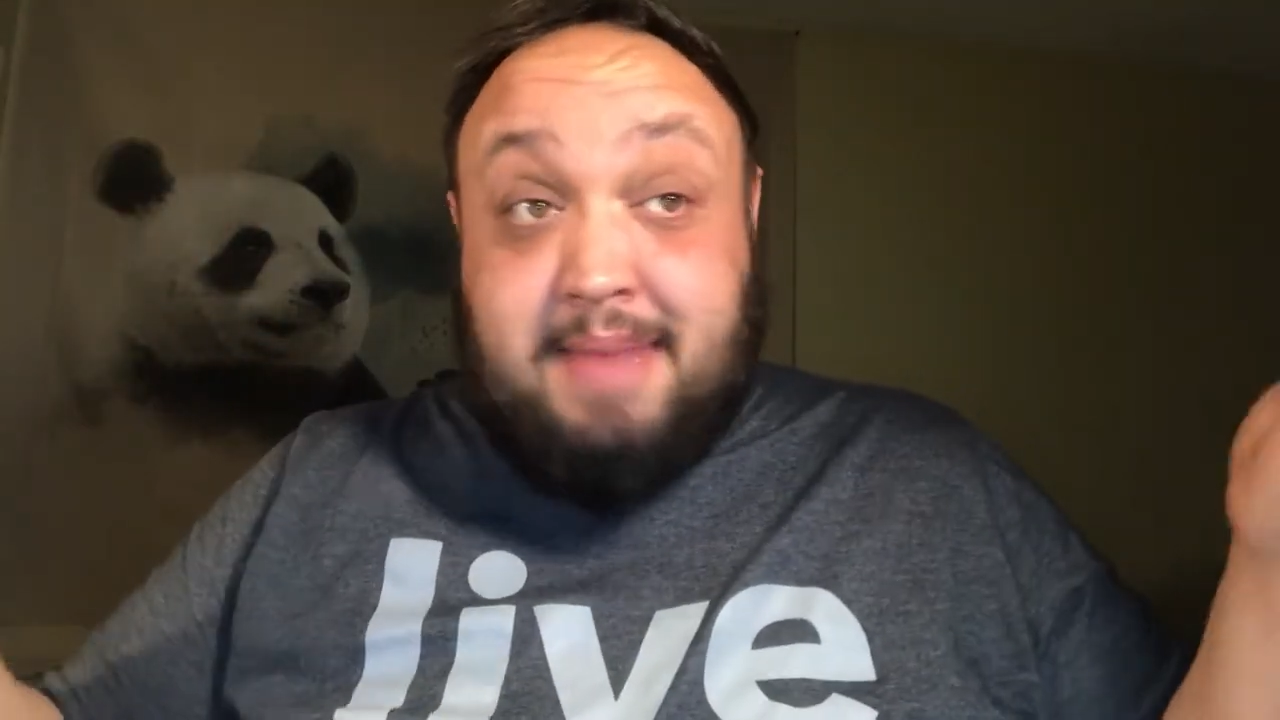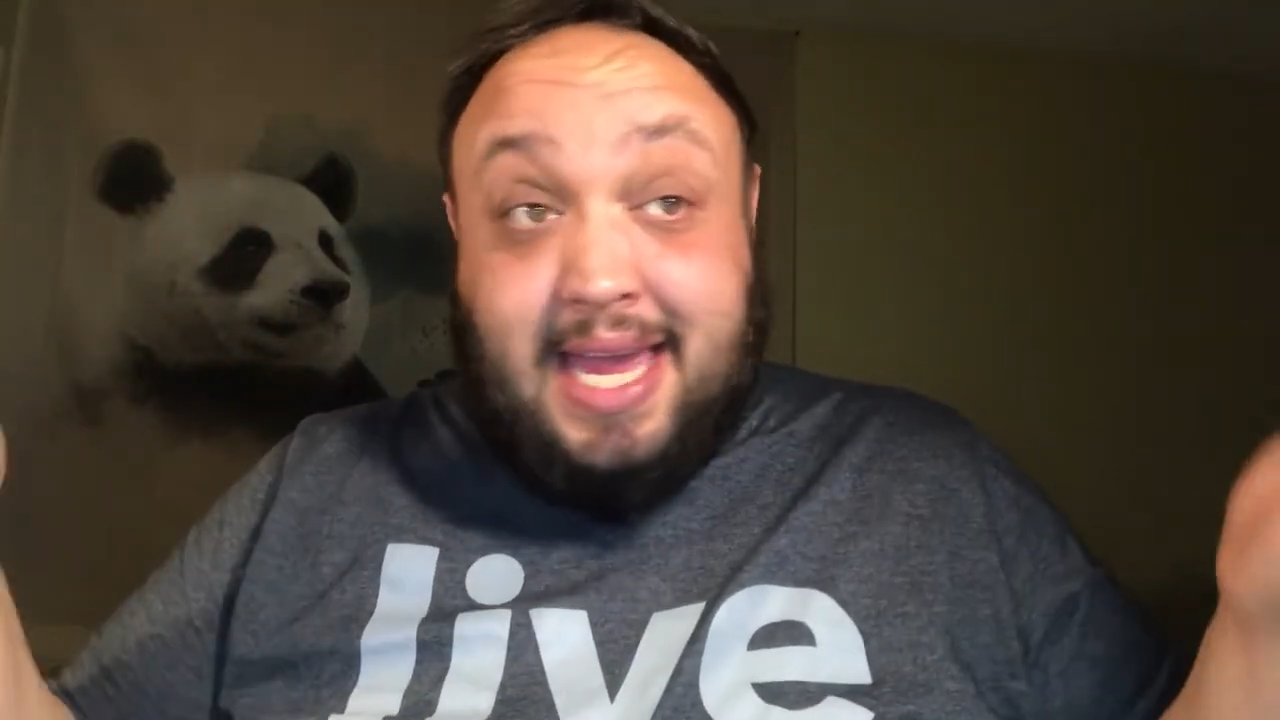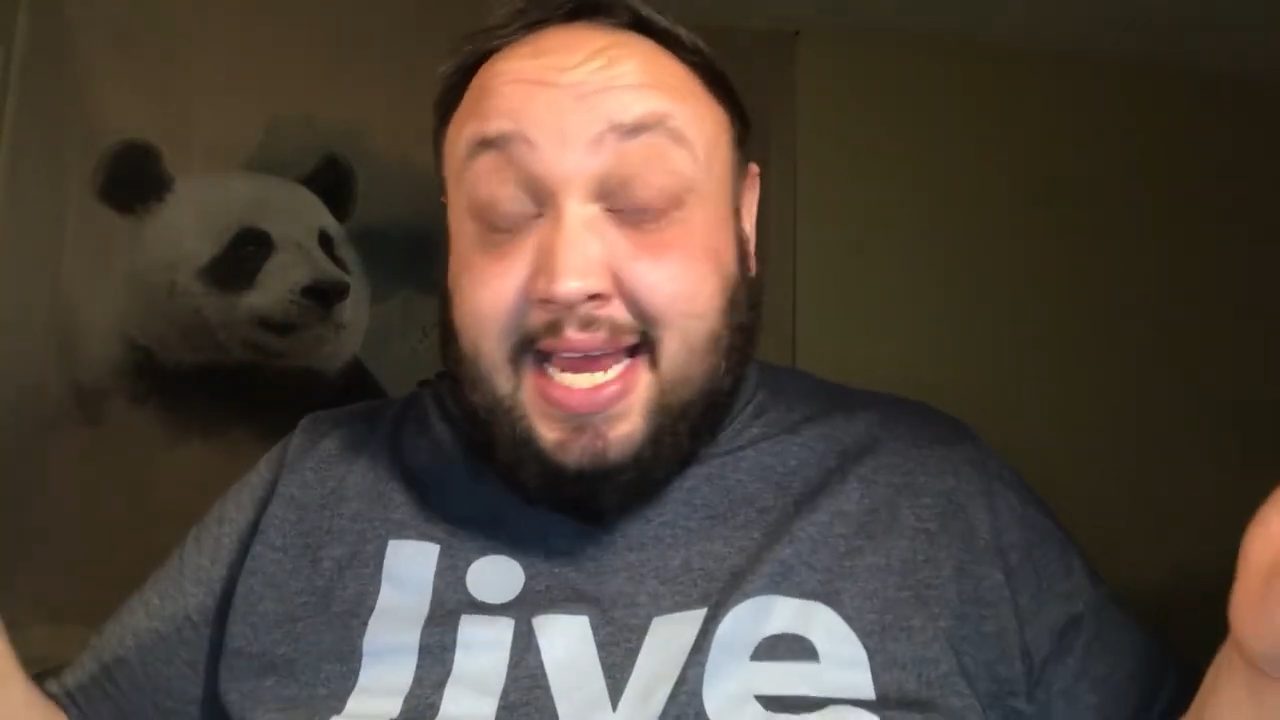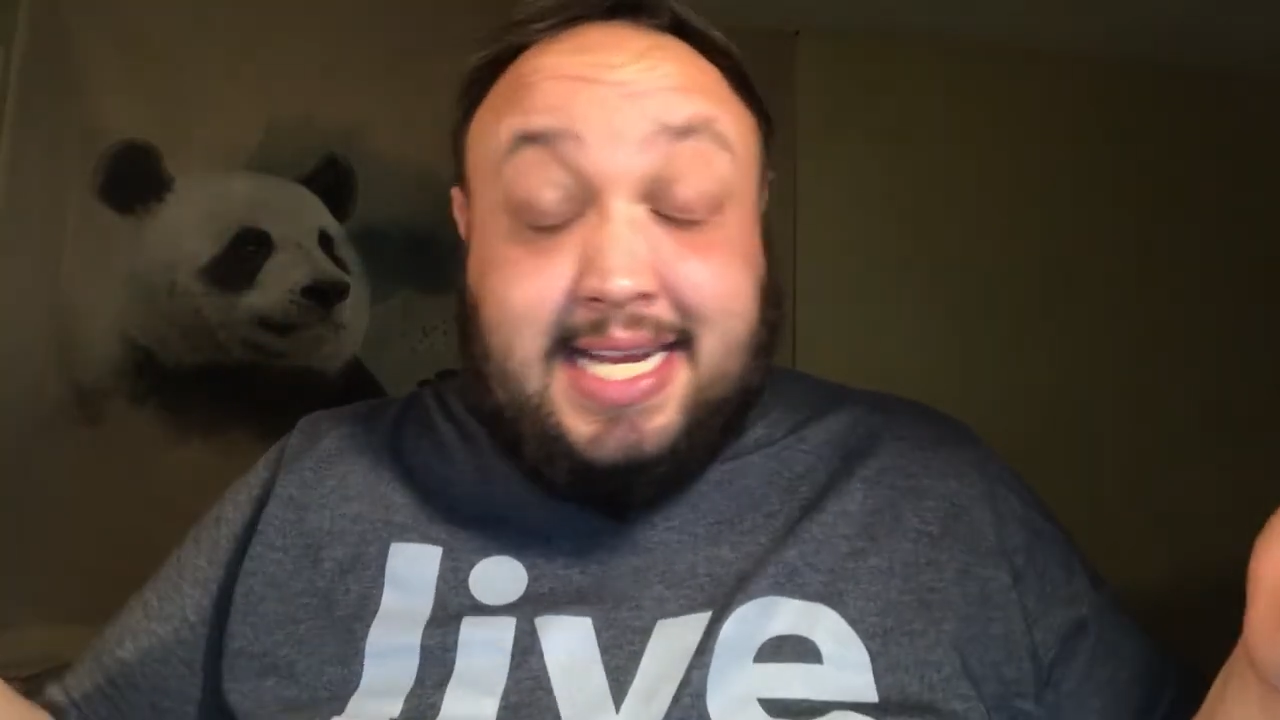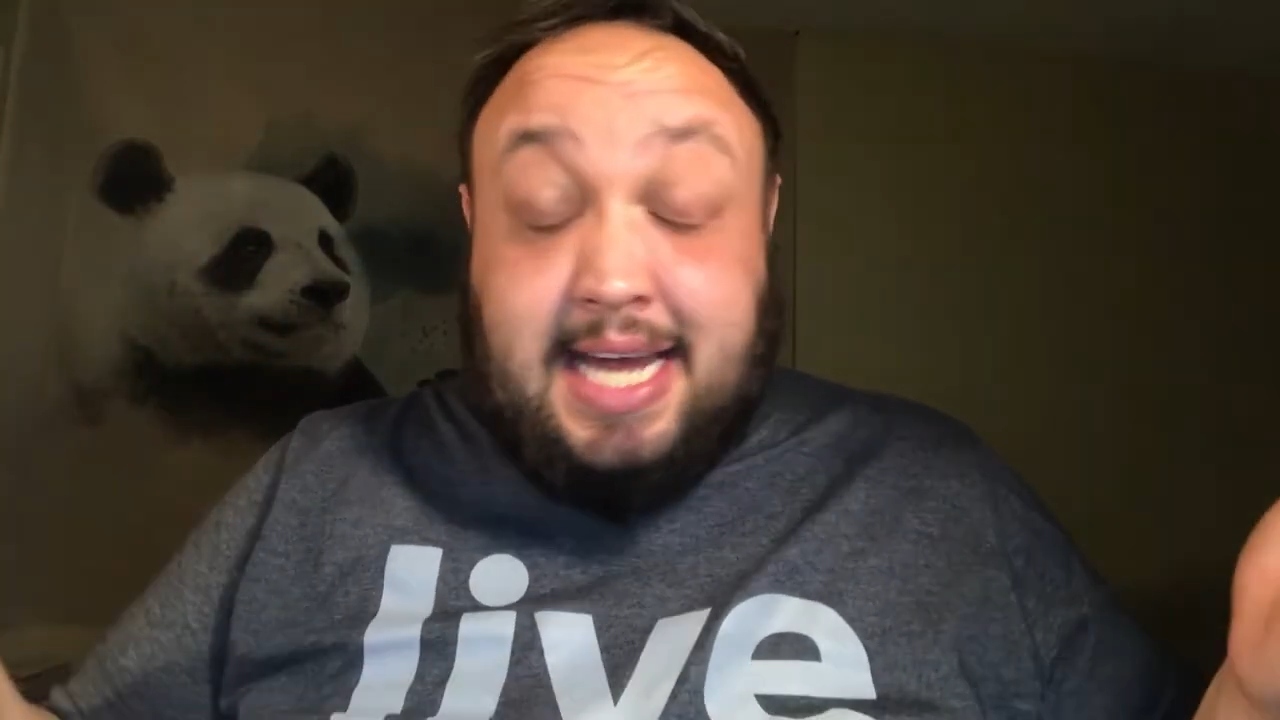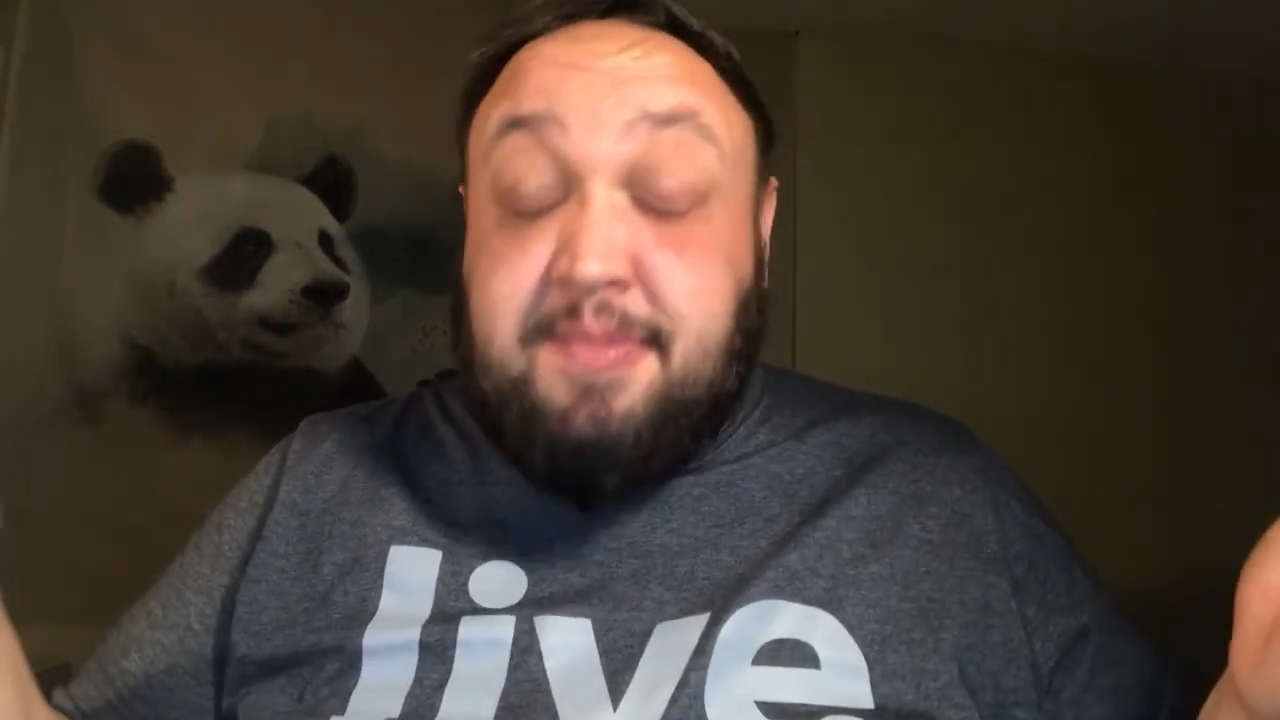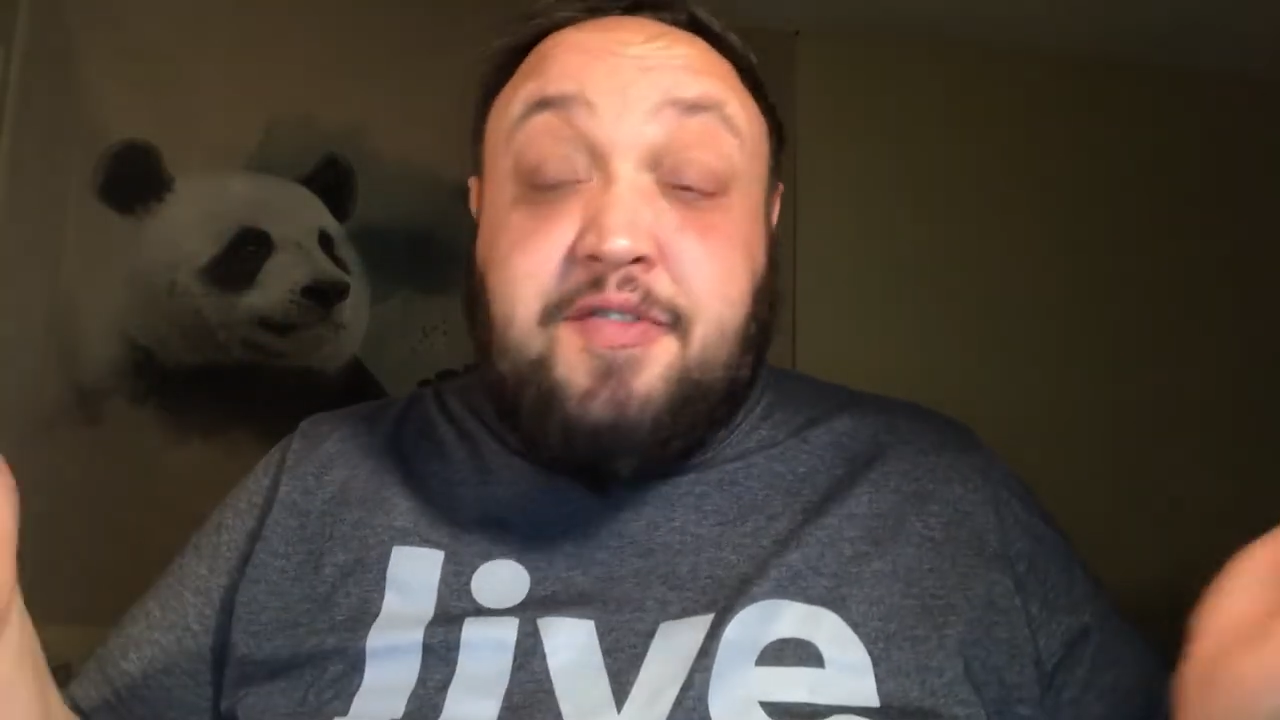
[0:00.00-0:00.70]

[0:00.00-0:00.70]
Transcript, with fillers: make any type